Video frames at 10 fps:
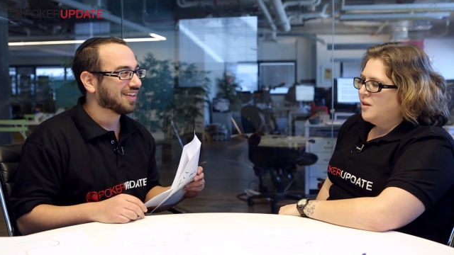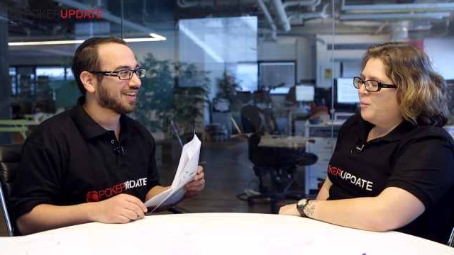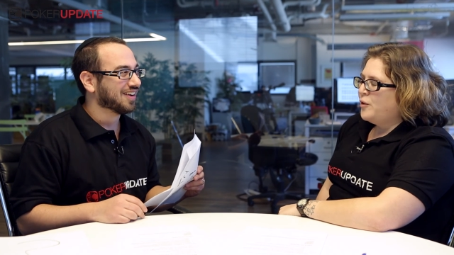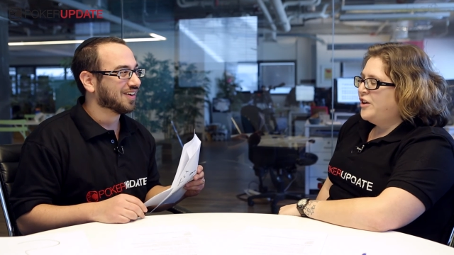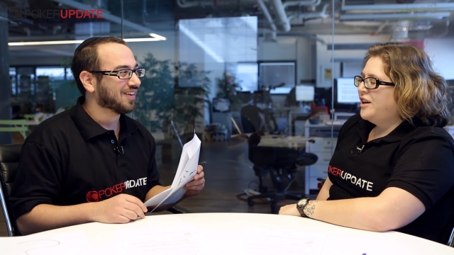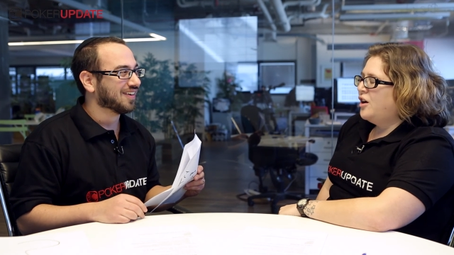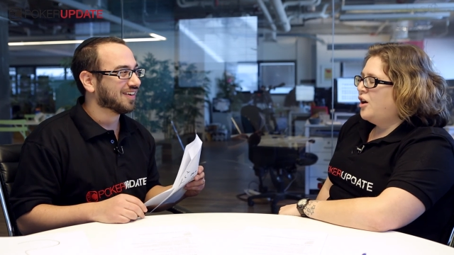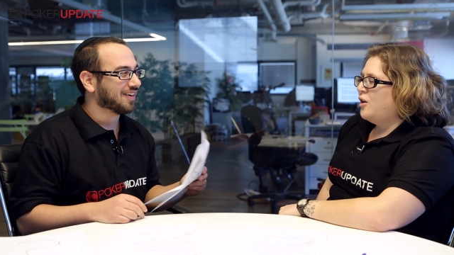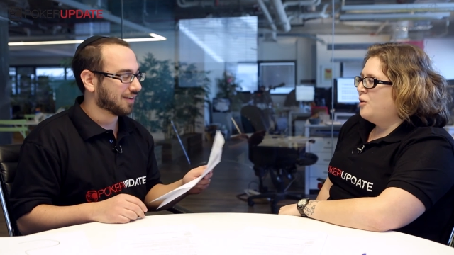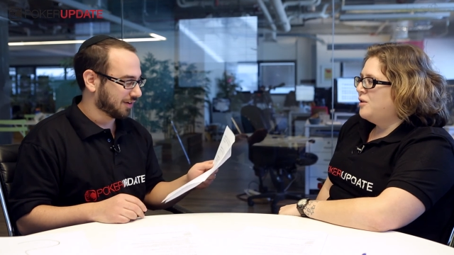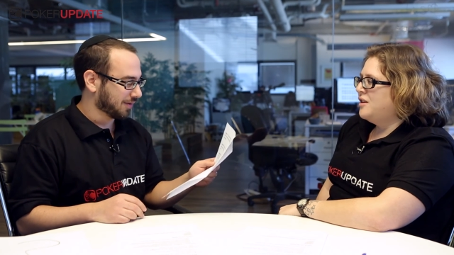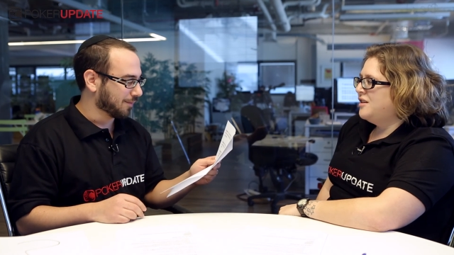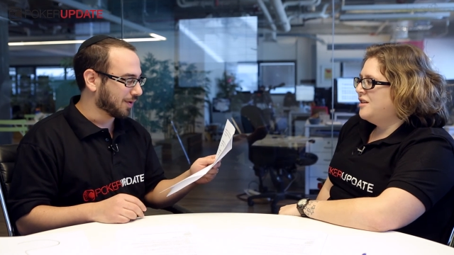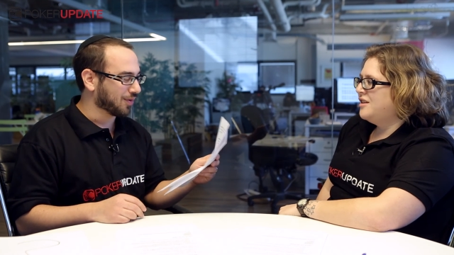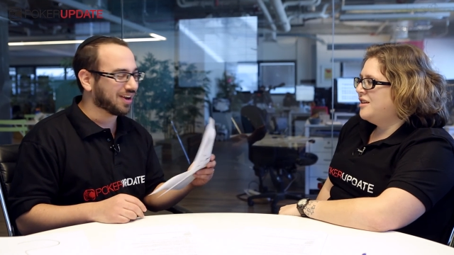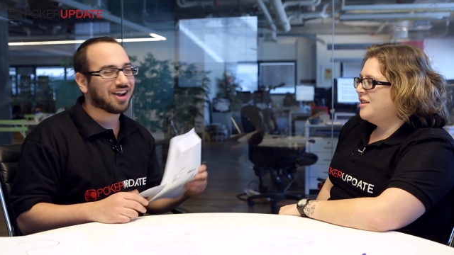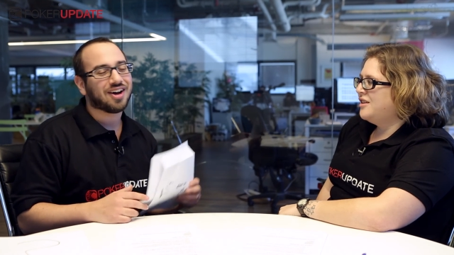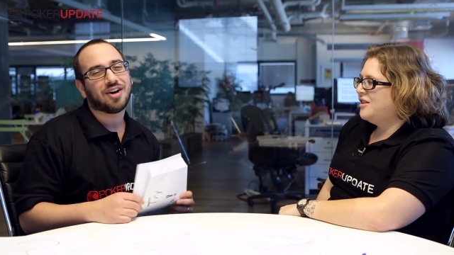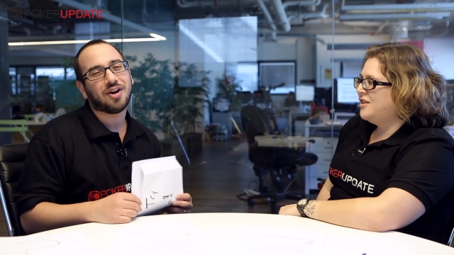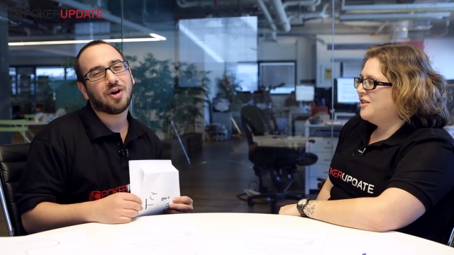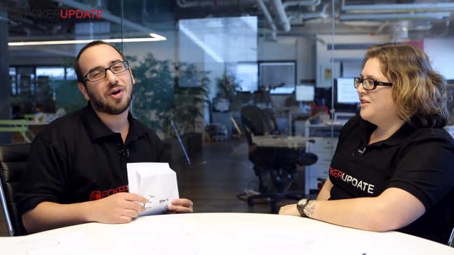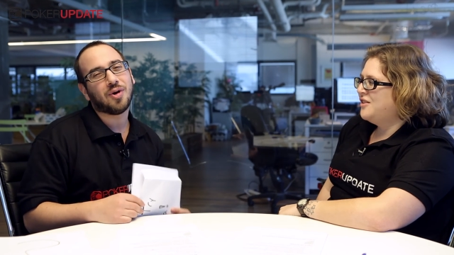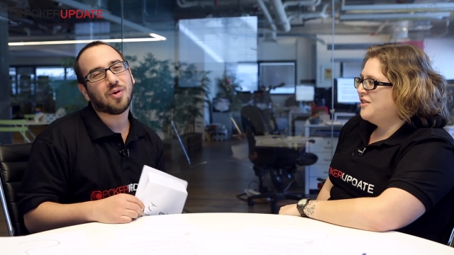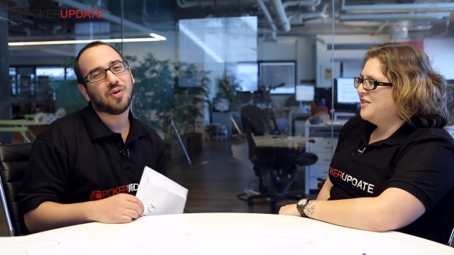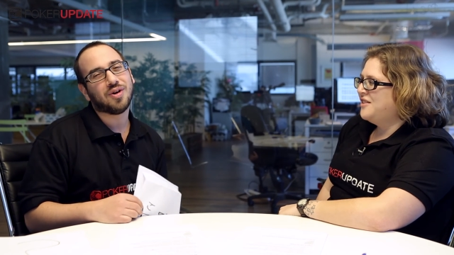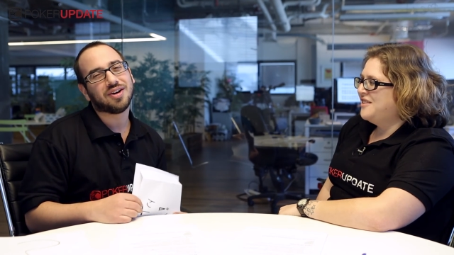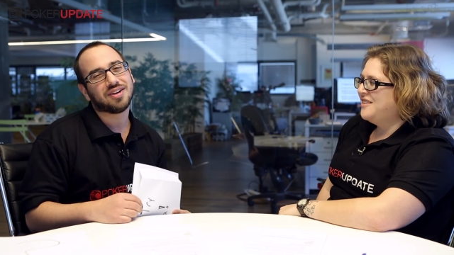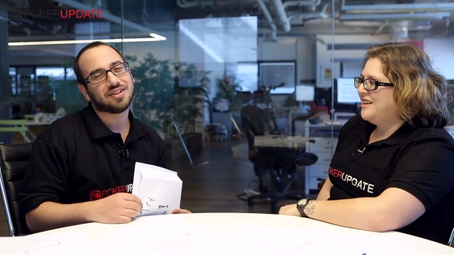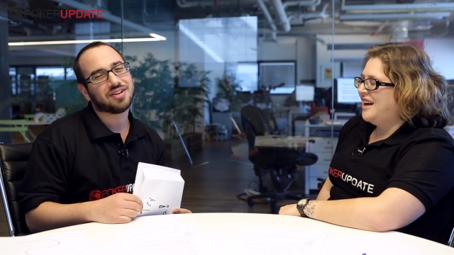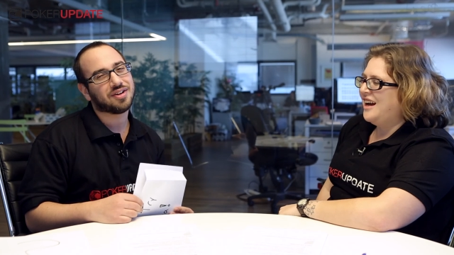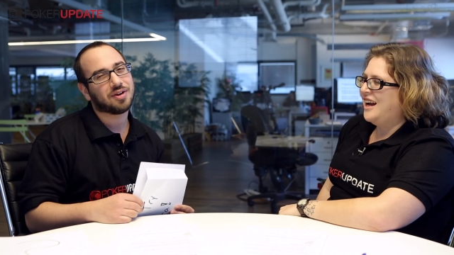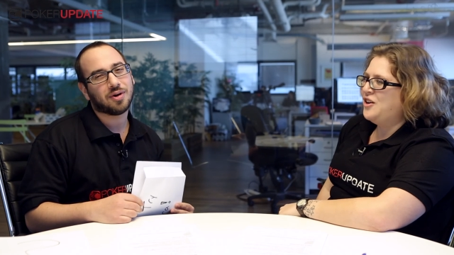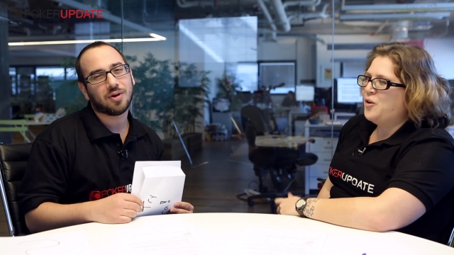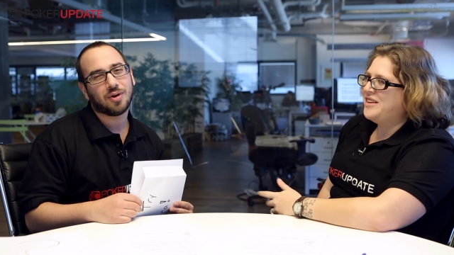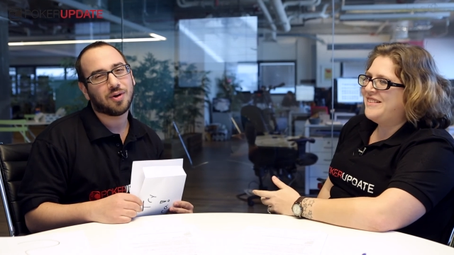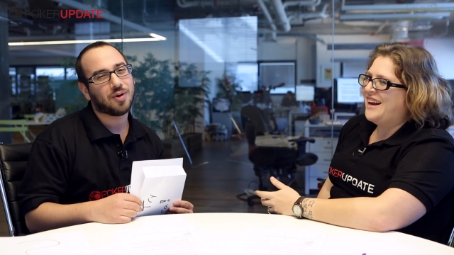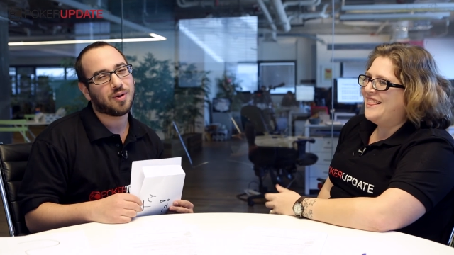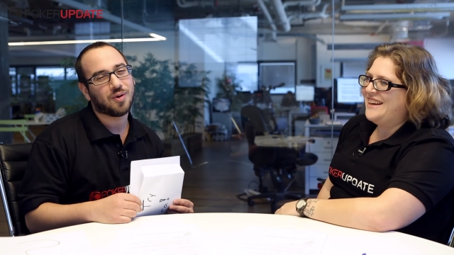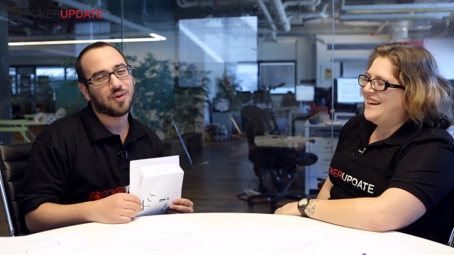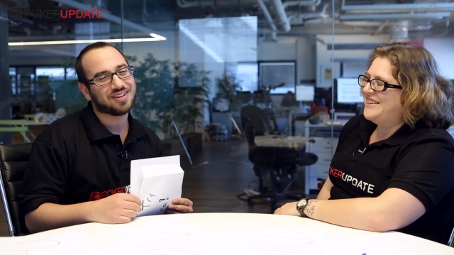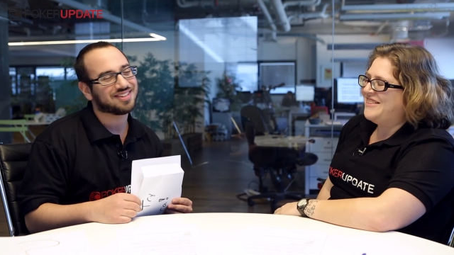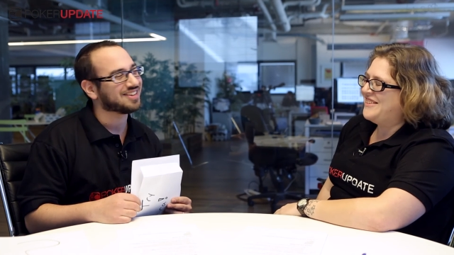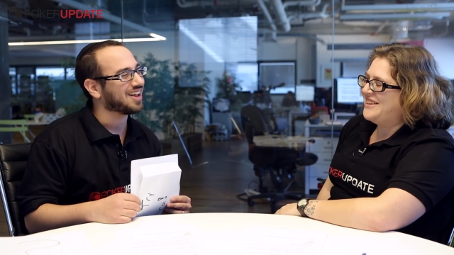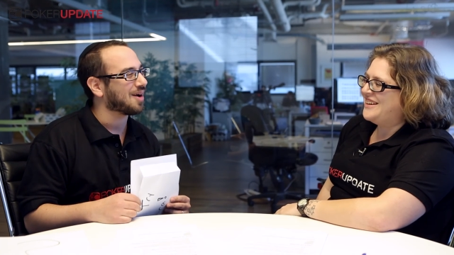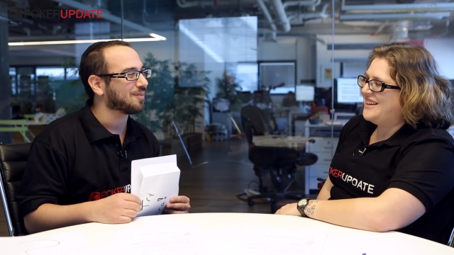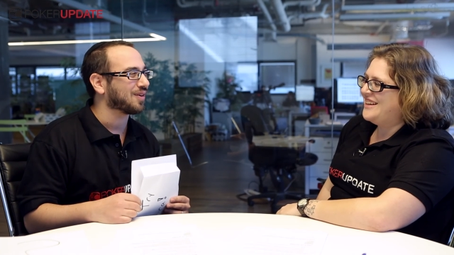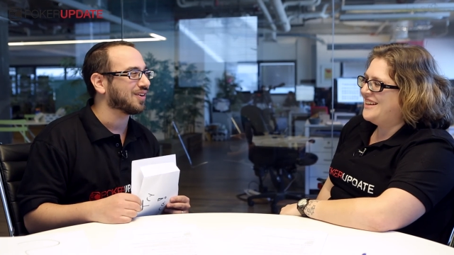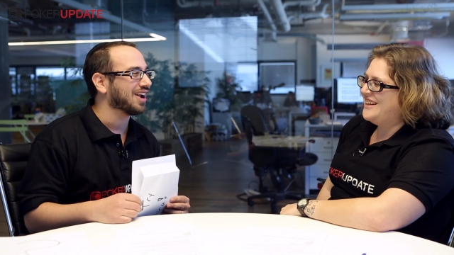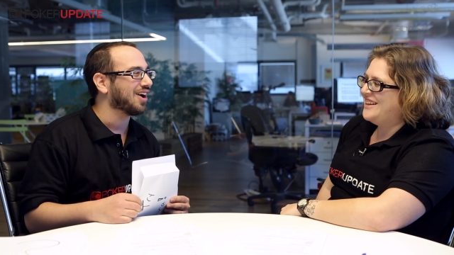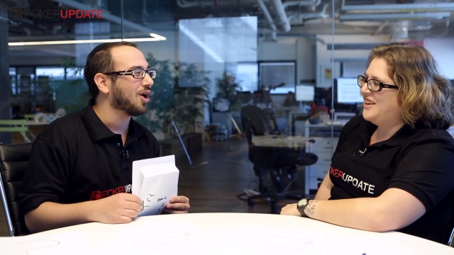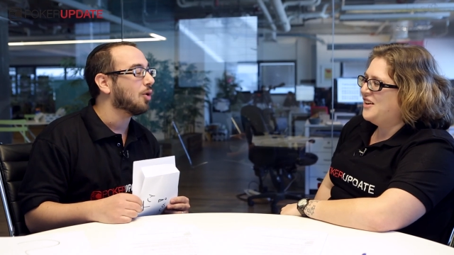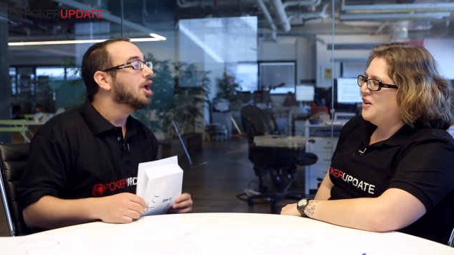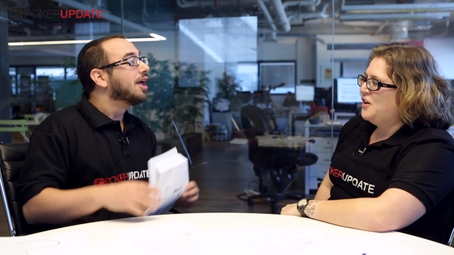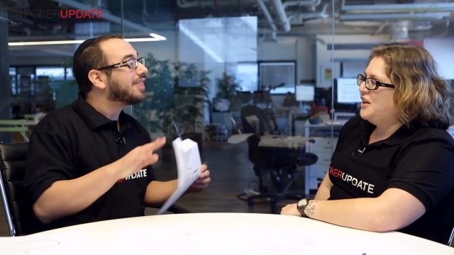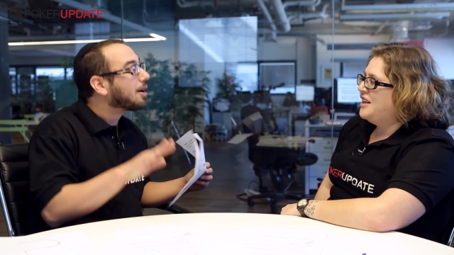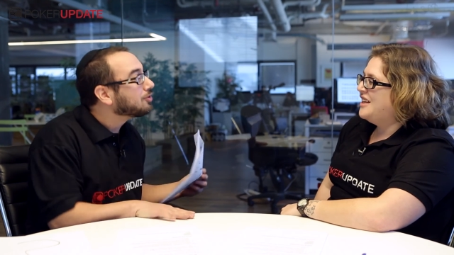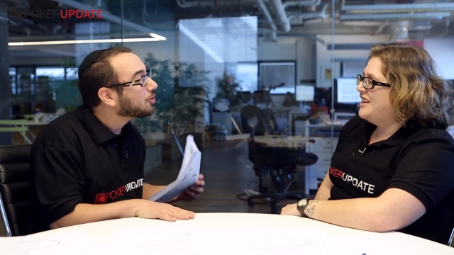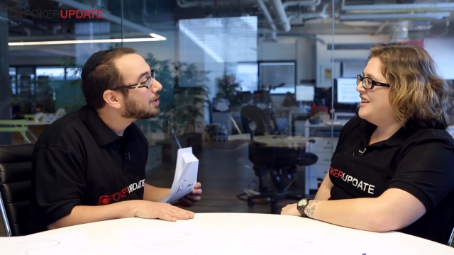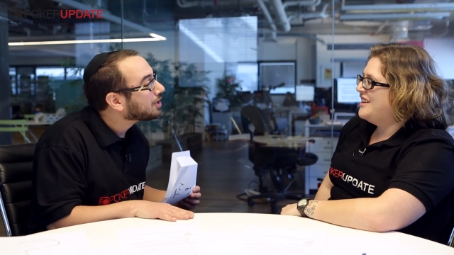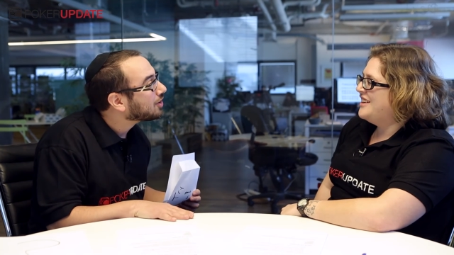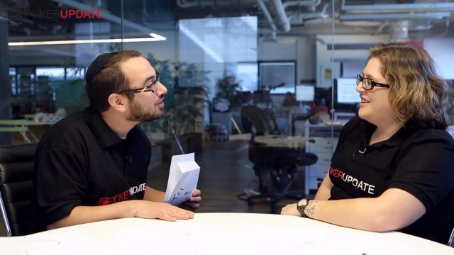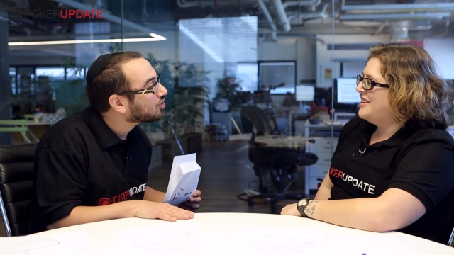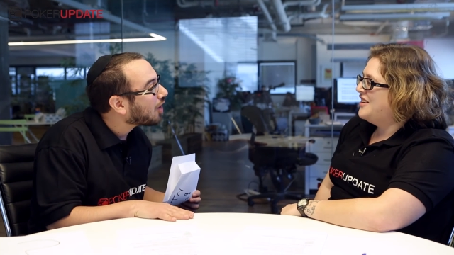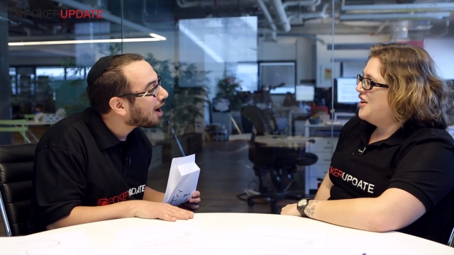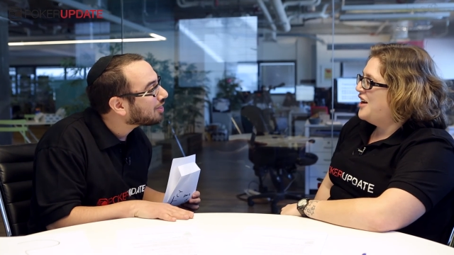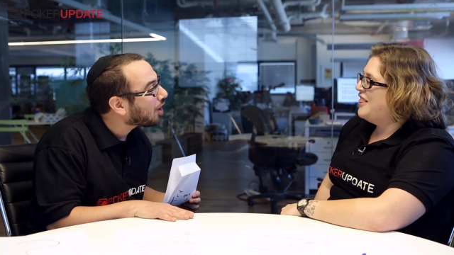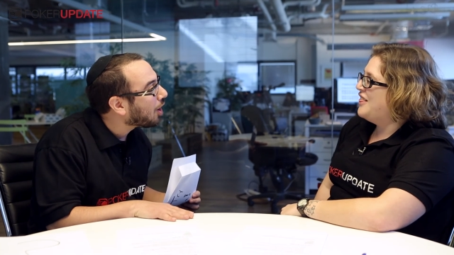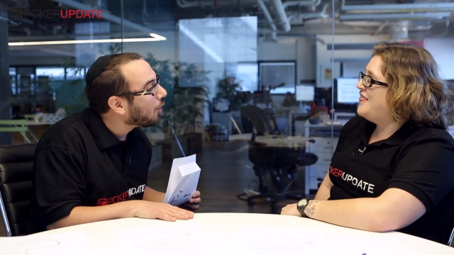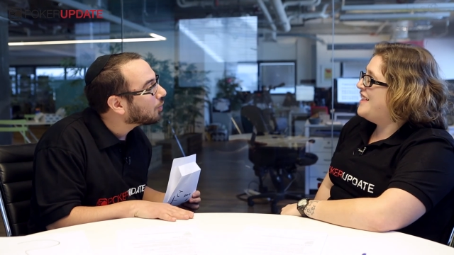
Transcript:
Speaker 1: Maria Ho.
Speaker 2: Maria Ho. No, I know it's not the answer. It's not Maria Ho. That was a really good try, though.